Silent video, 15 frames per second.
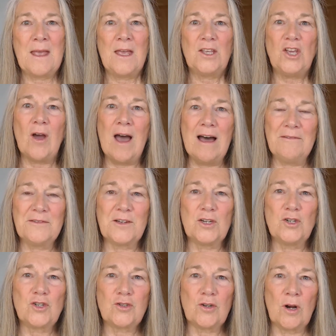You have
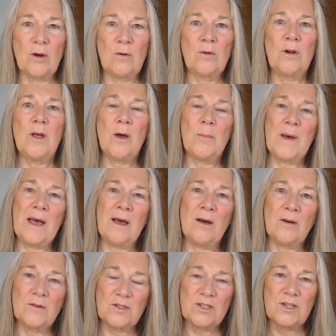control
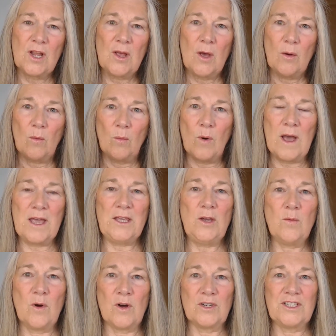about where
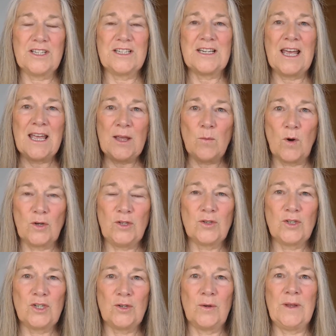you are today, what you're
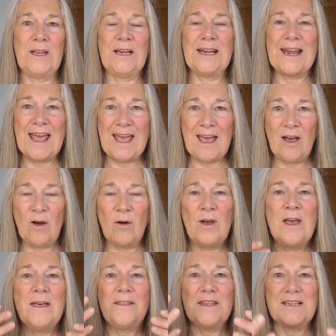doing now,
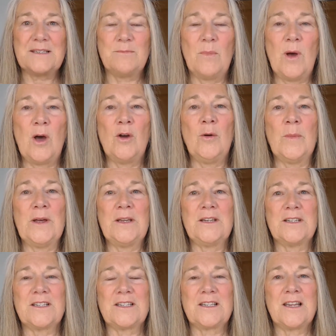this
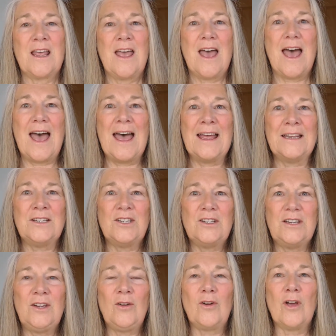moment, and
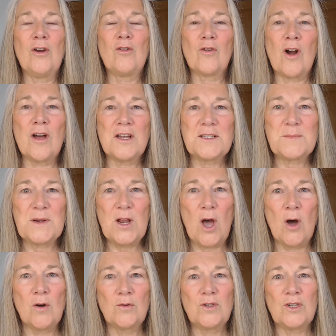you can grasp and
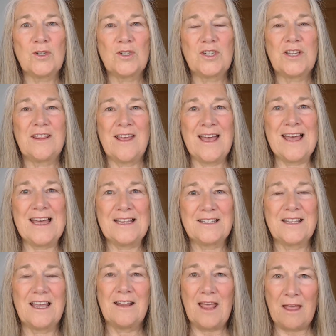hold on to
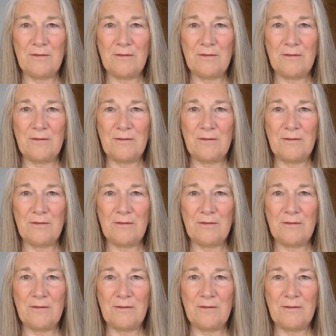that,